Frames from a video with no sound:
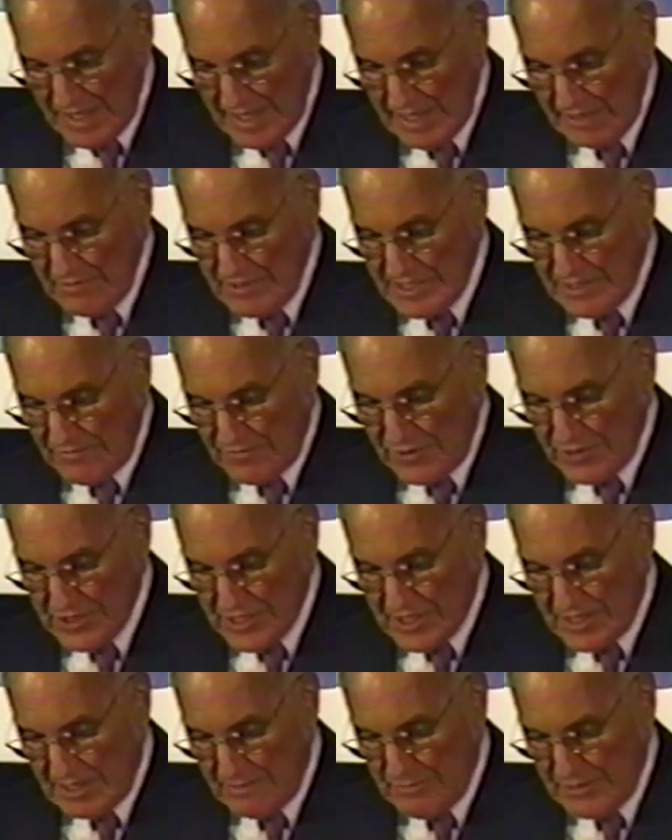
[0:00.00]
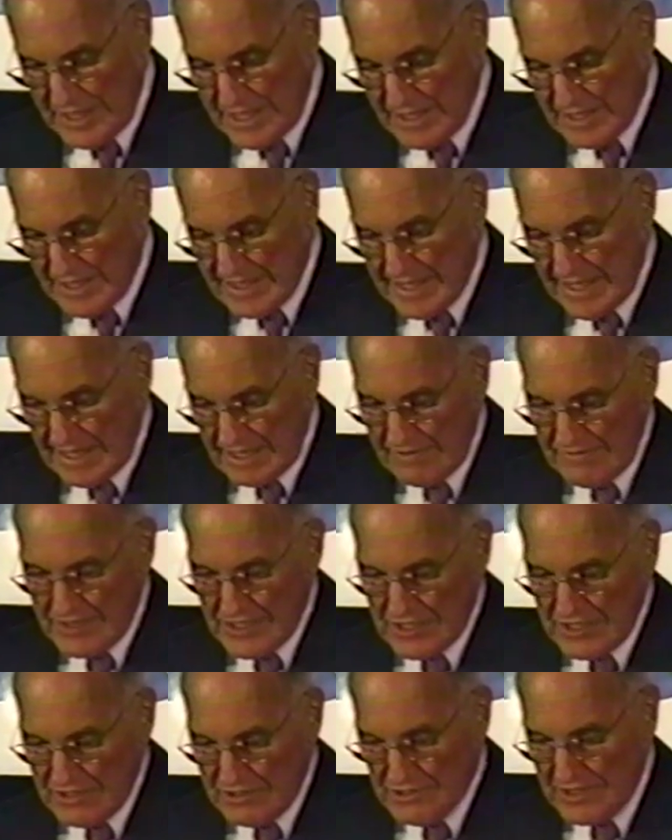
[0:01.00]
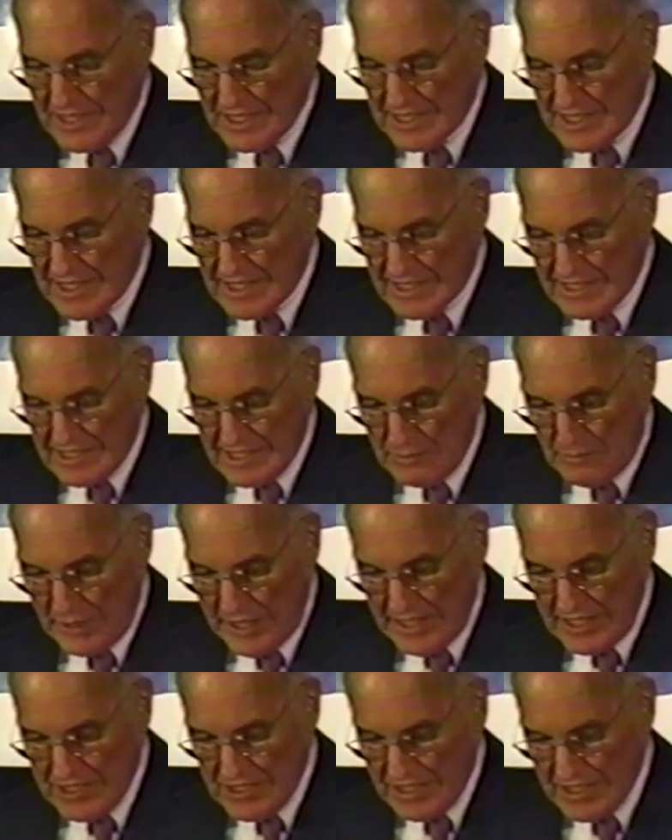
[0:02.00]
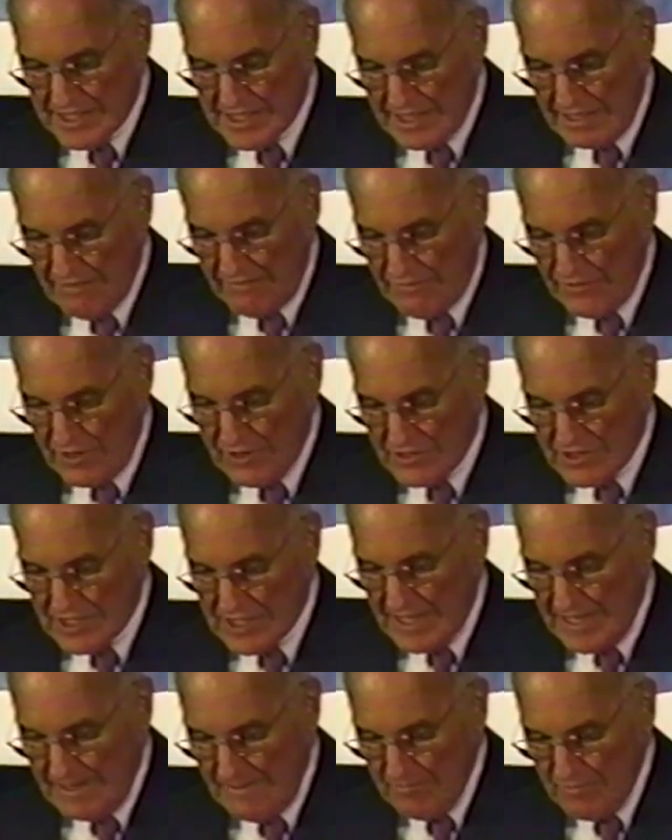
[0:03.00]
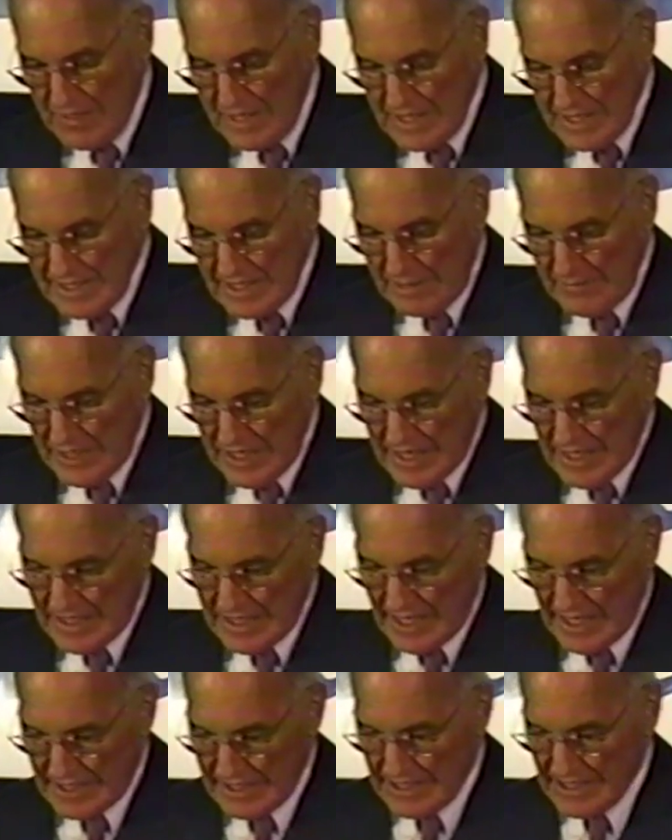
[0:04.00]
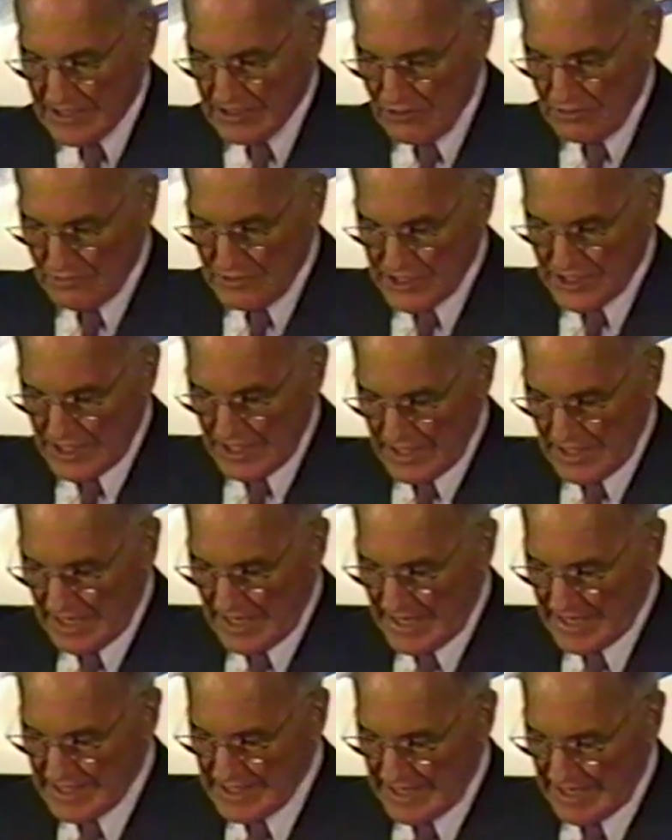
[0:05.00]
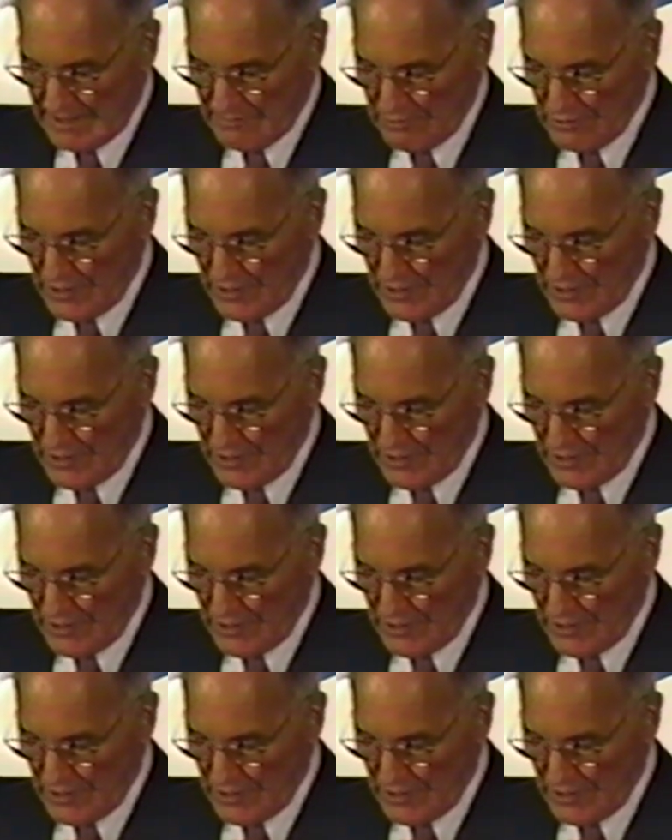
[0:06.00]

and was the first company into television, transistors, paging, cell phones, semiconductors, numerous other high-tech